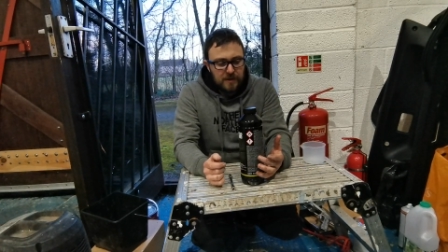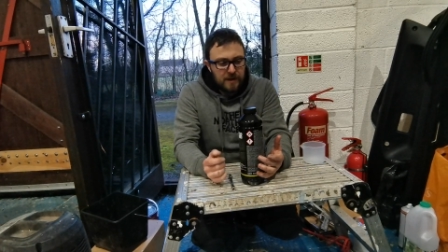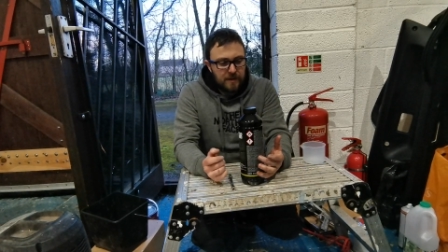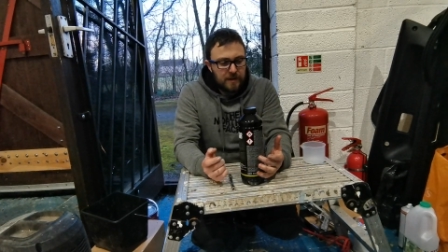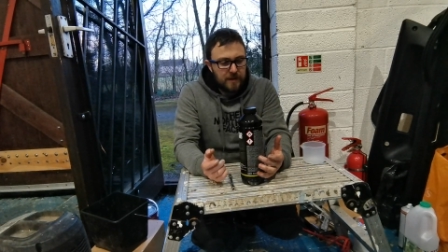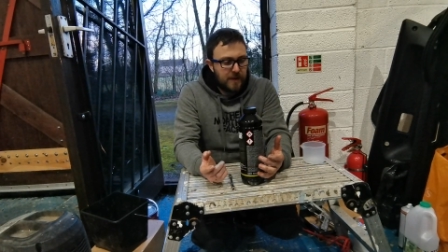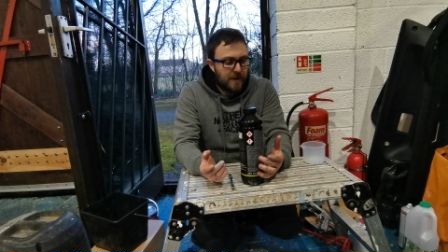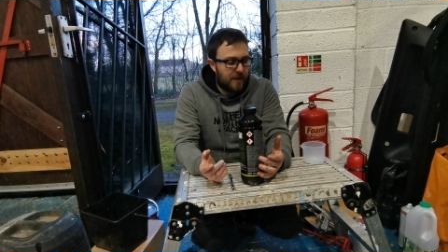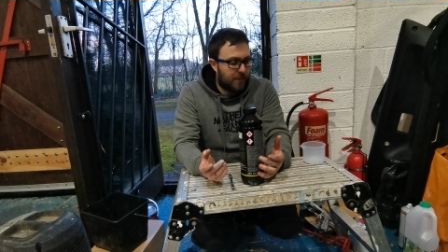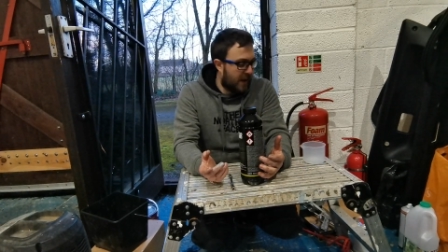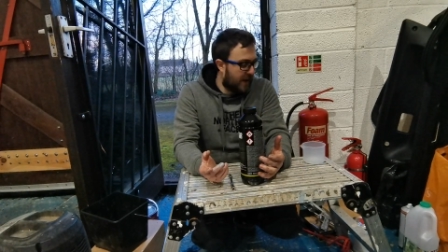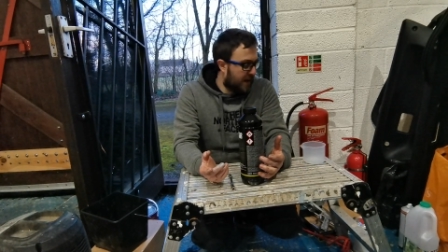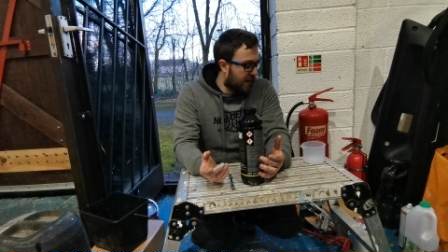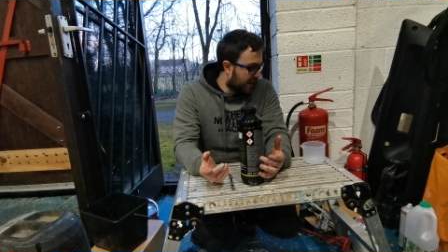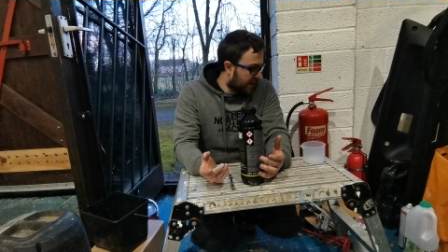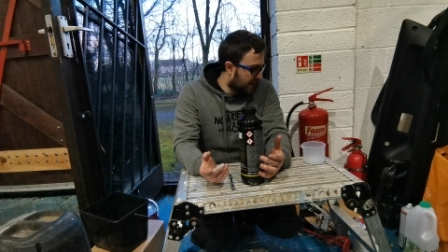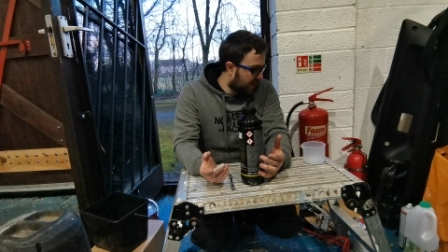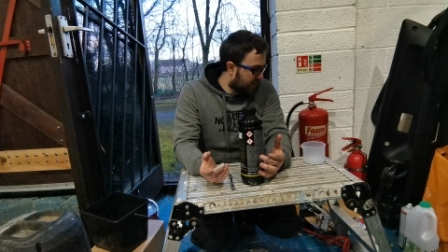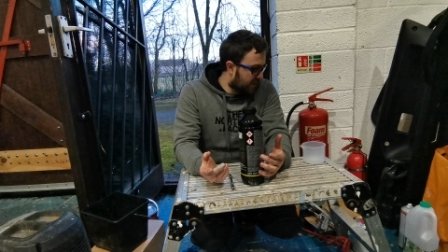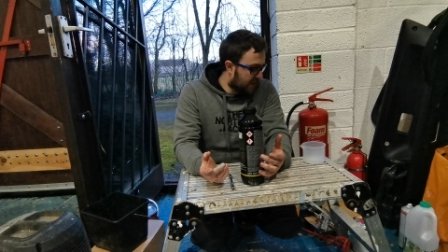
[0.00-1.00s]
That paint
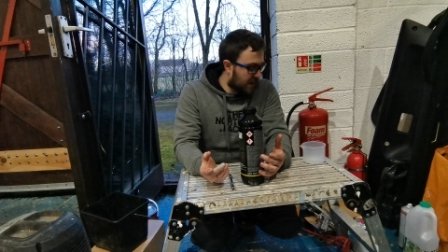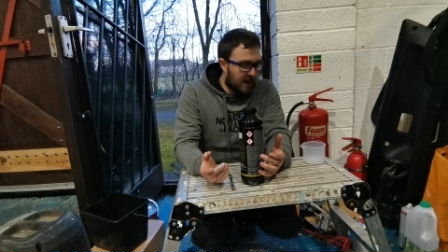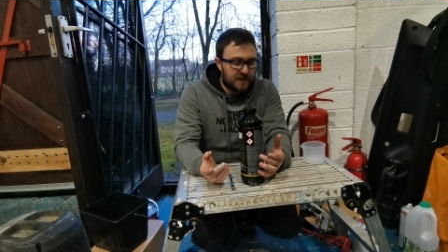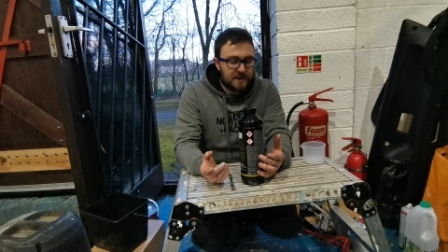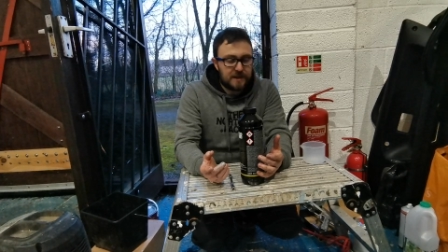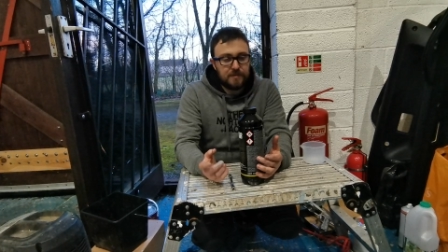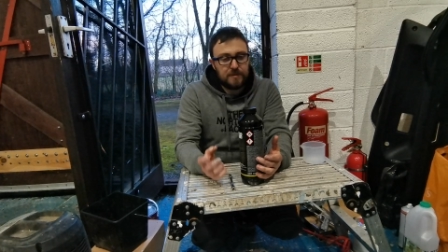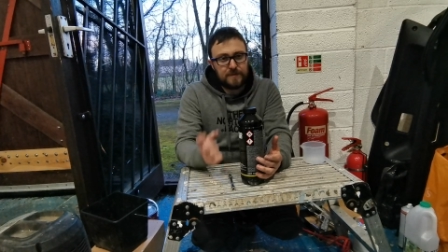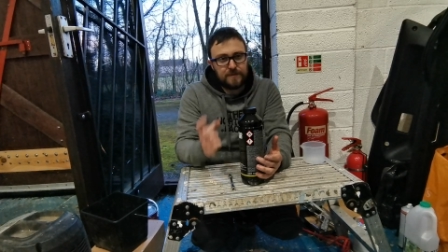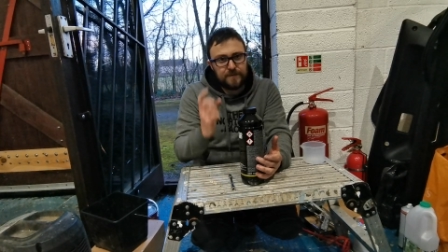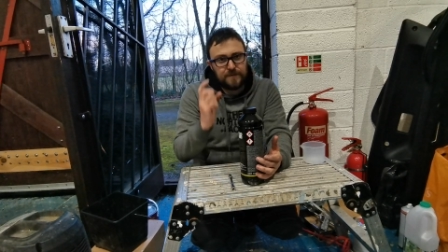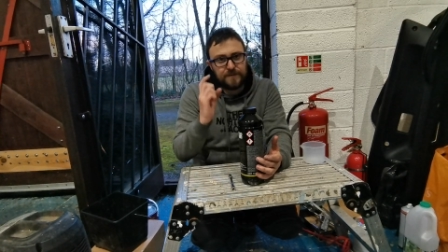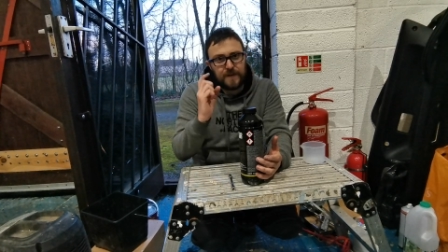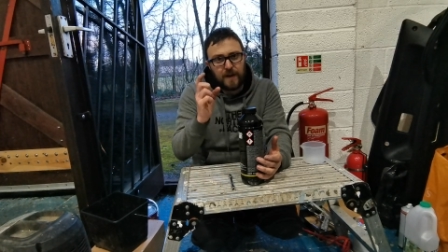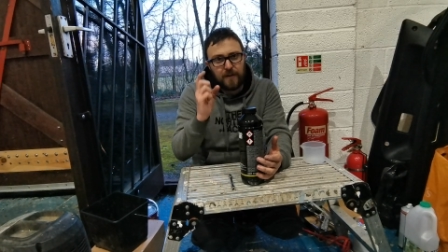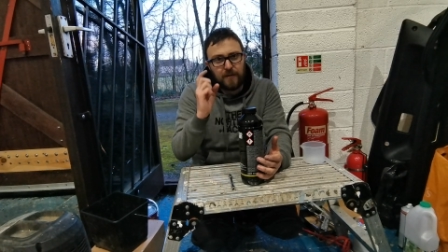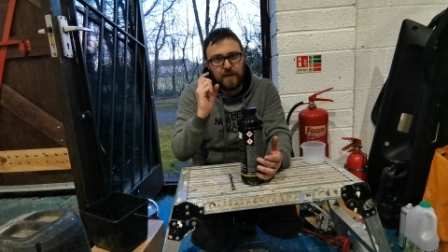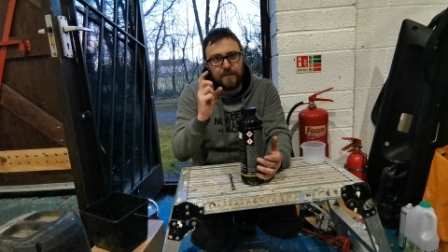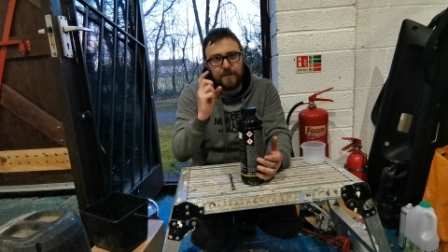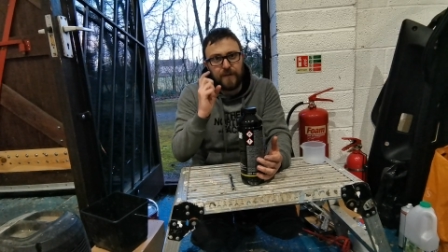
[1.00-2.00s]
that I used last time was
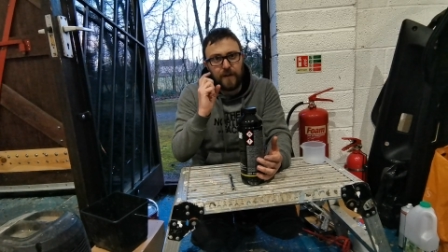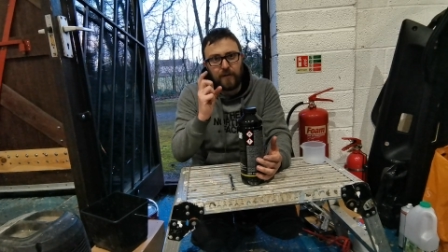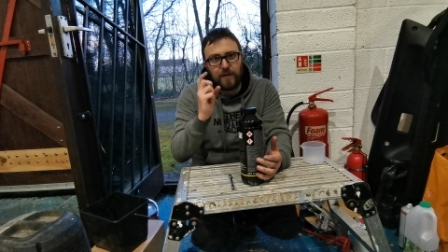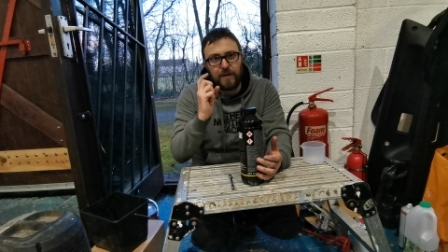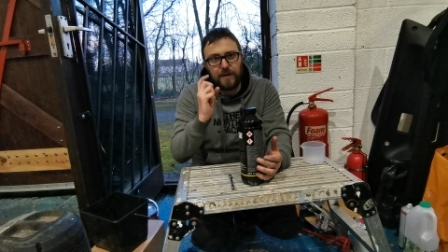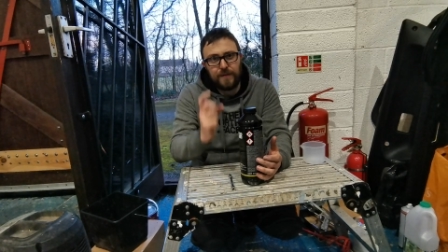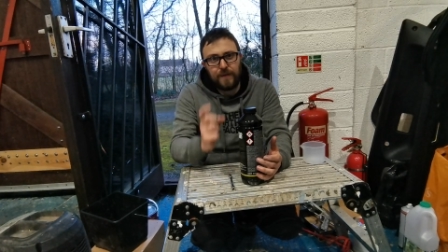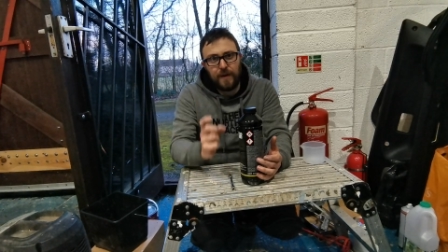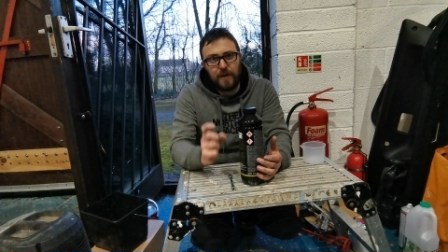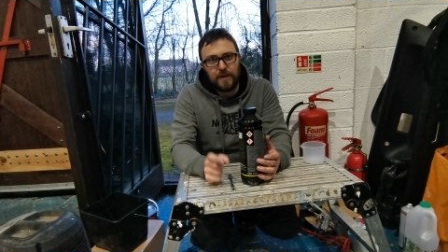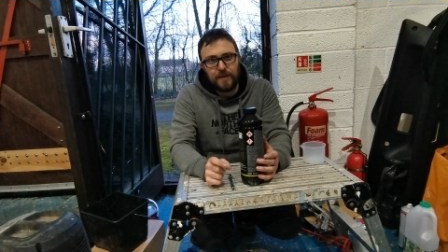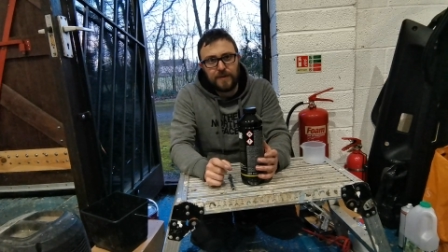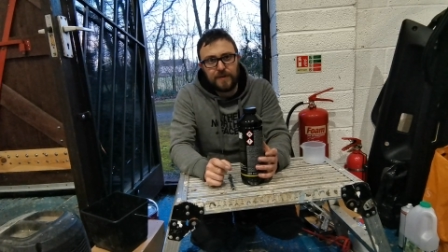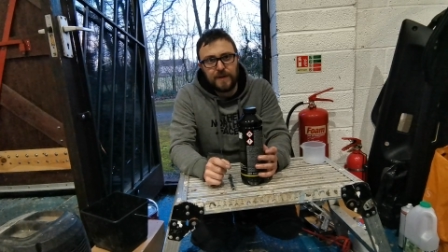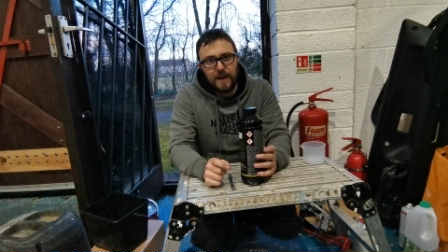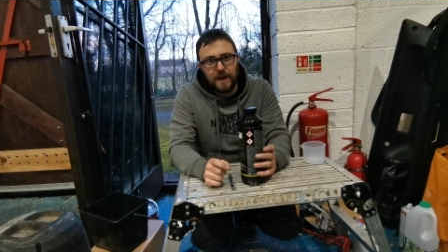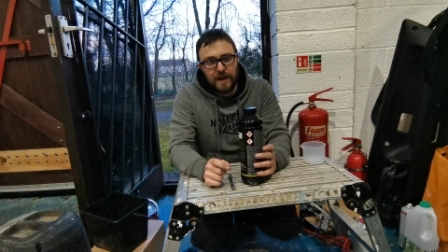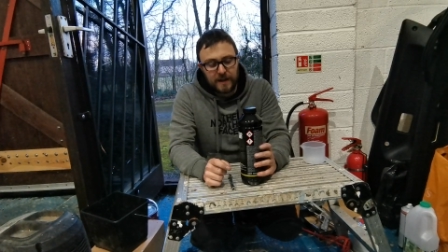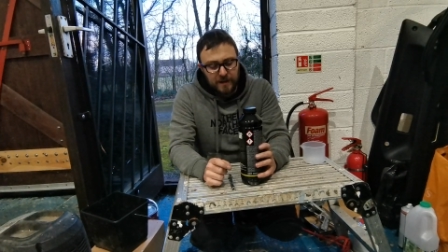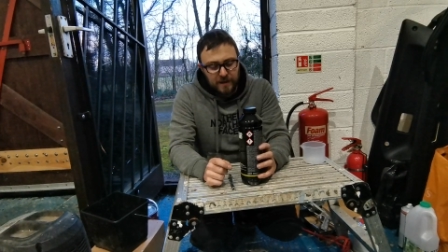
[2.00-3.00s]
very, very, very
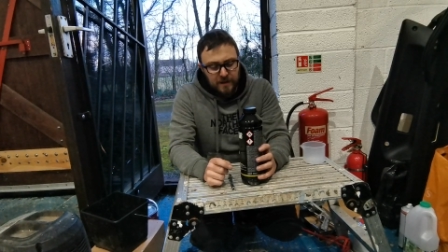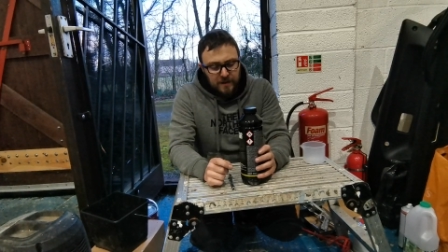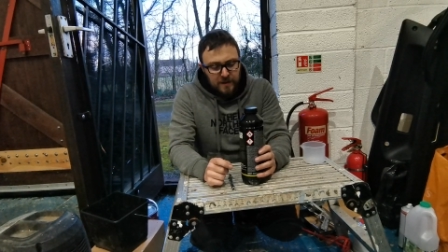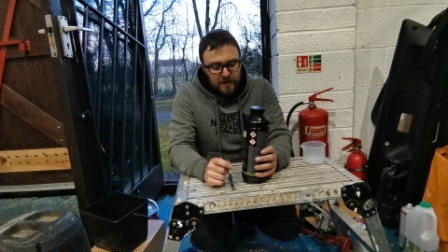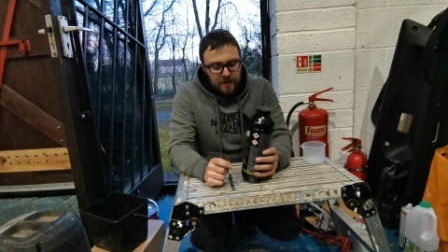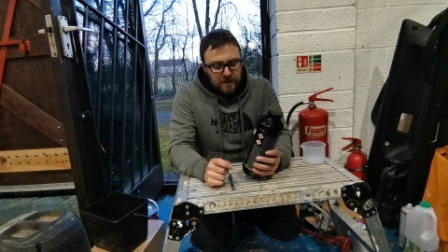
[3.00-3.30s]
thick,